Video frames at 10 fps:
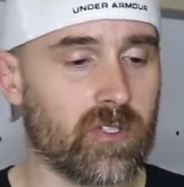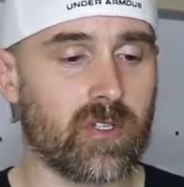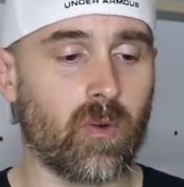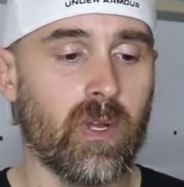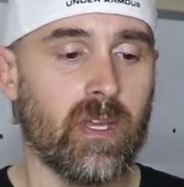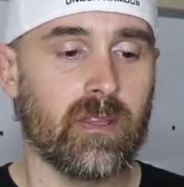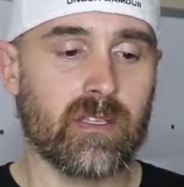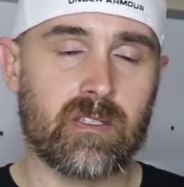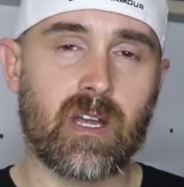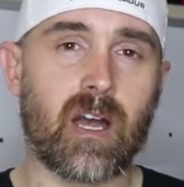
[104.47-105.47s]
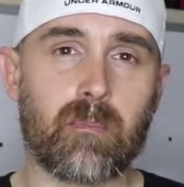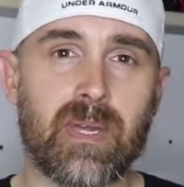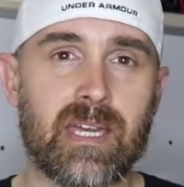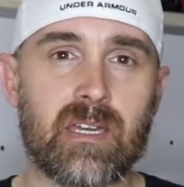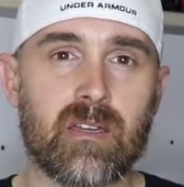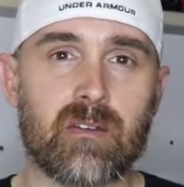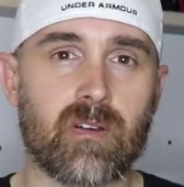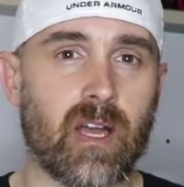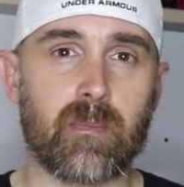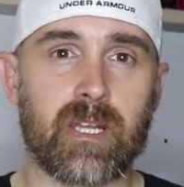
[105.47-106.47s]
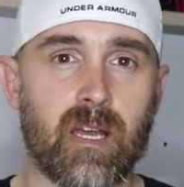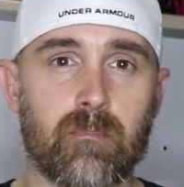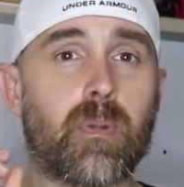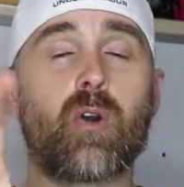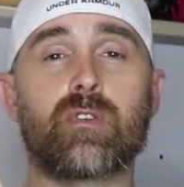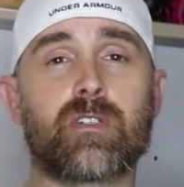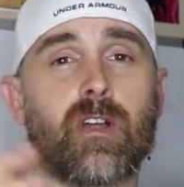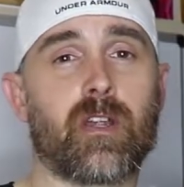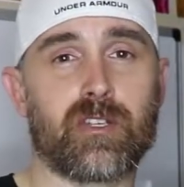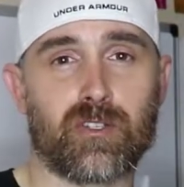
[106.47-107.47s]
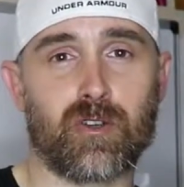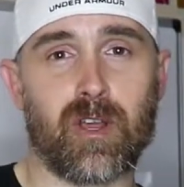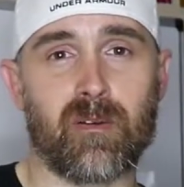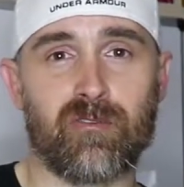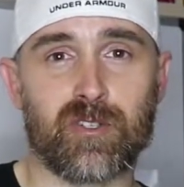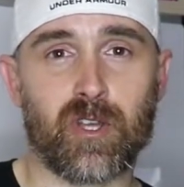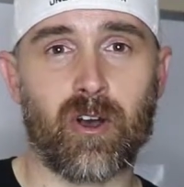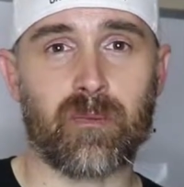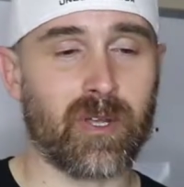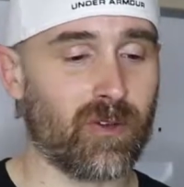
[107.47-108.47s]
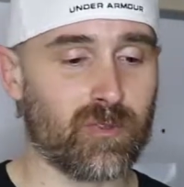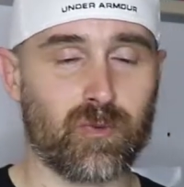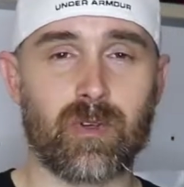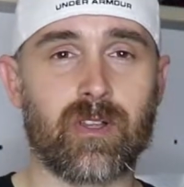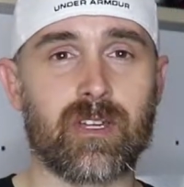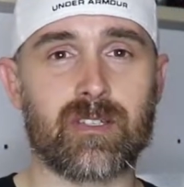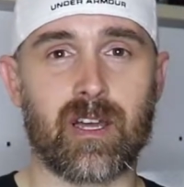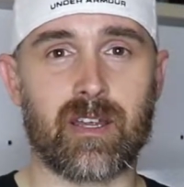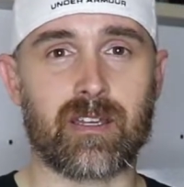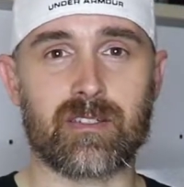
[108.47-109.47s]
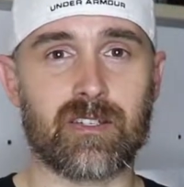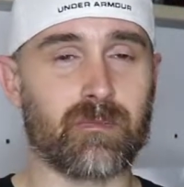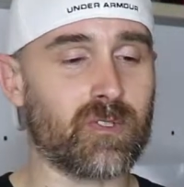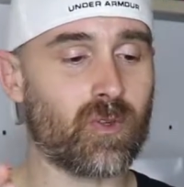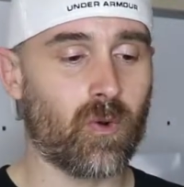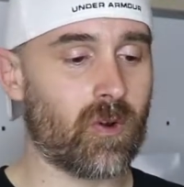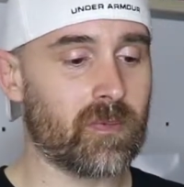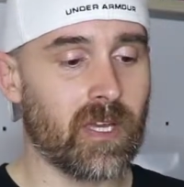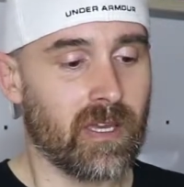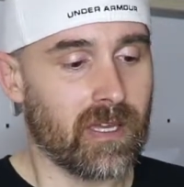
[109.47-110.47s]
So this top peak, I mean, I posted it on Instagram if you saw it, but I was really excited because it absorbed,